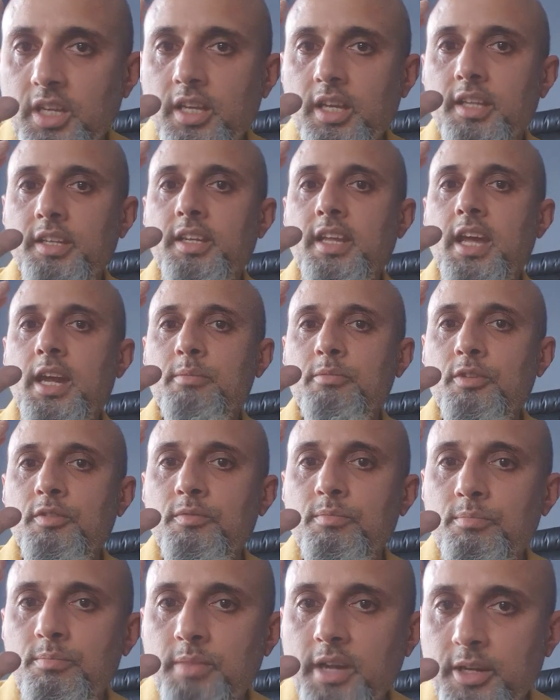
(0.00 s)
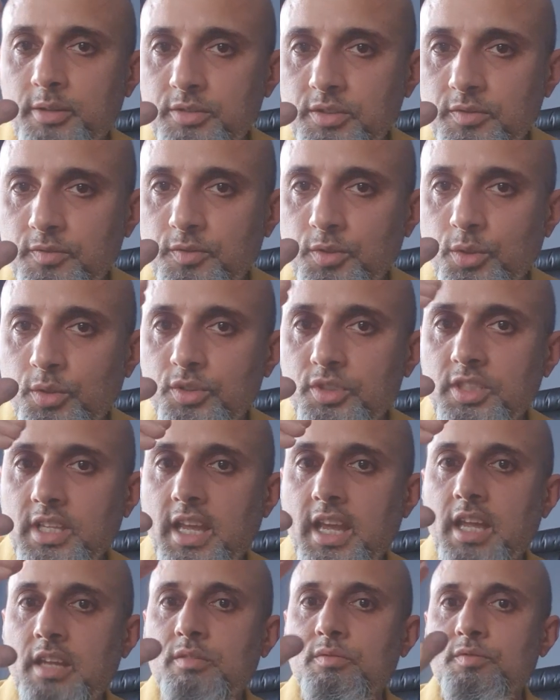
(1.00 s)
and camera backwards and forwards,
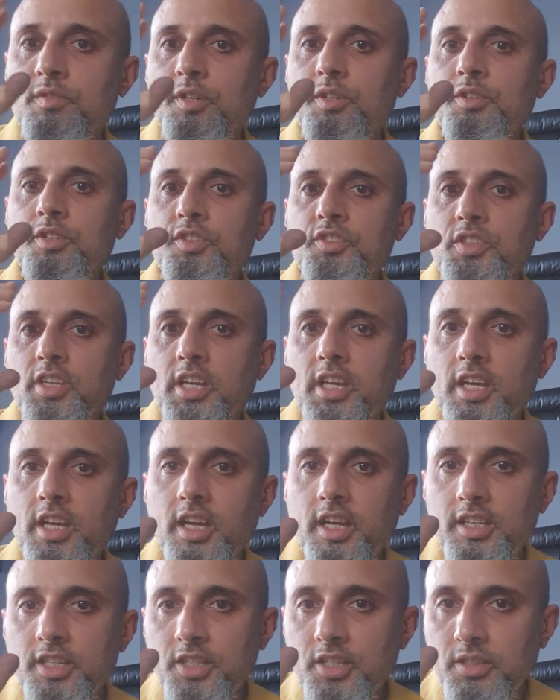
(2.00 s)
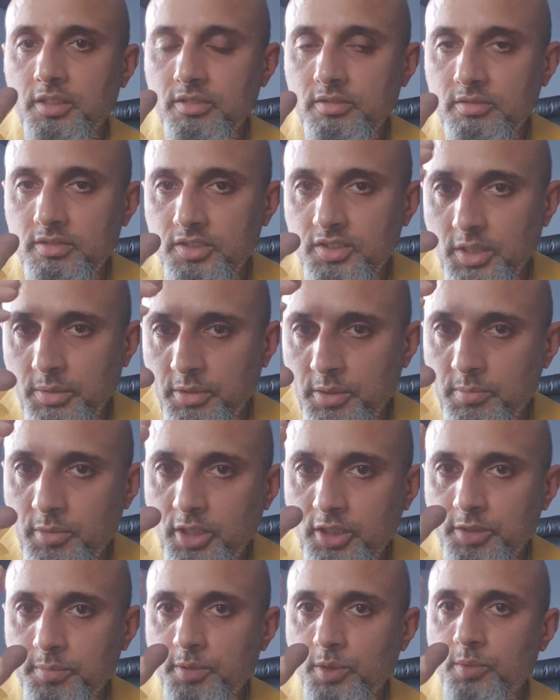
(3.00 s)
and focus, and you can, so many
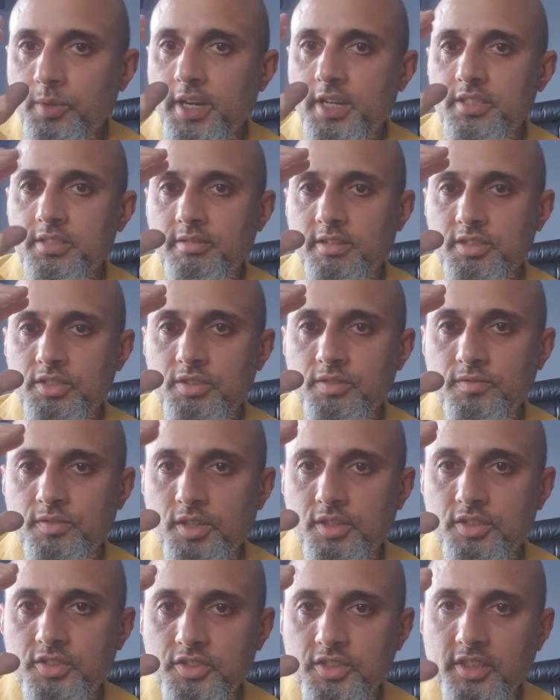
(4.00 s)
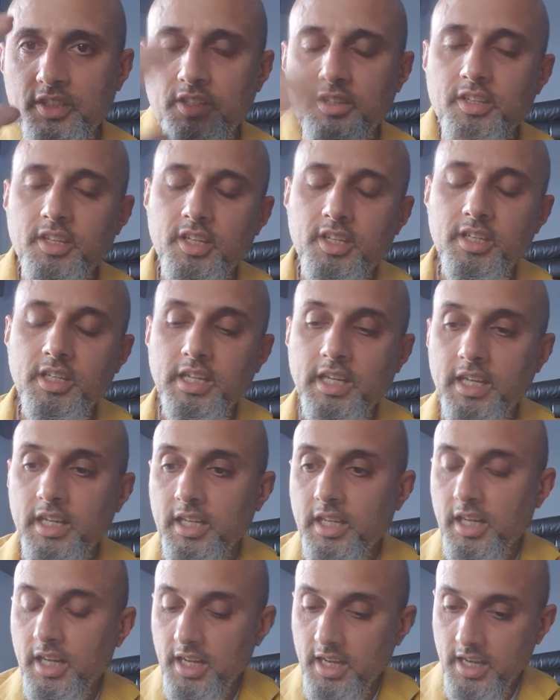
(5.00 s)
multiple ways of actually focusing the thing,
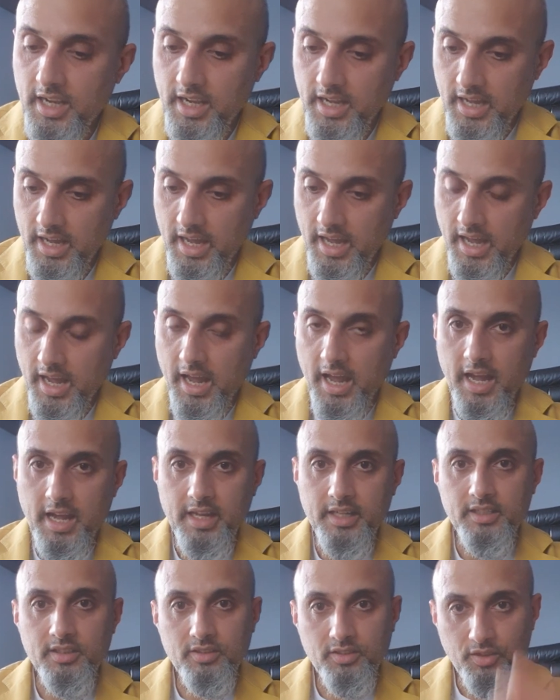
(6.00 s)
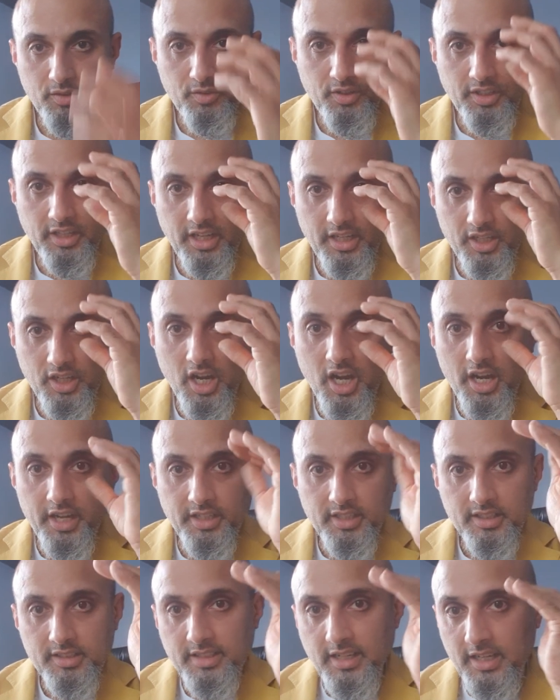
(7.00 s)
and you've got that
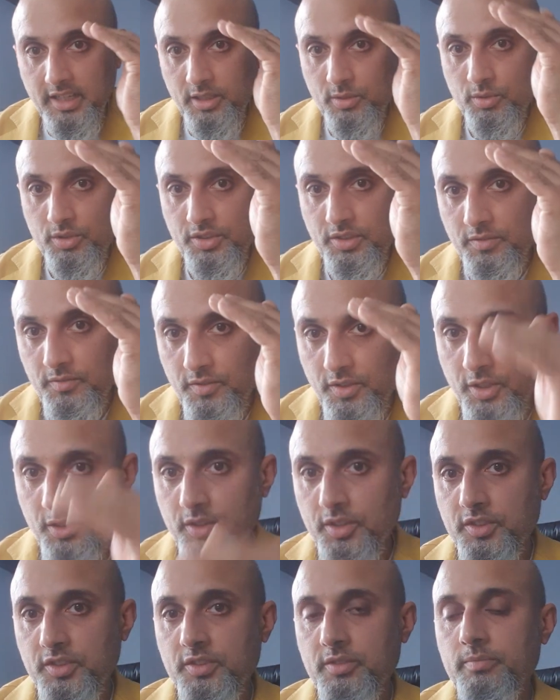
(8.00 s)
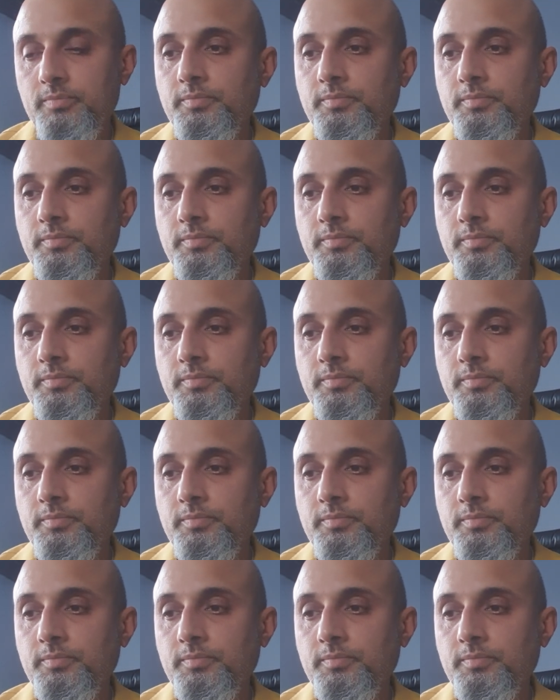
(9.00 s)
guide telling you what's in focus,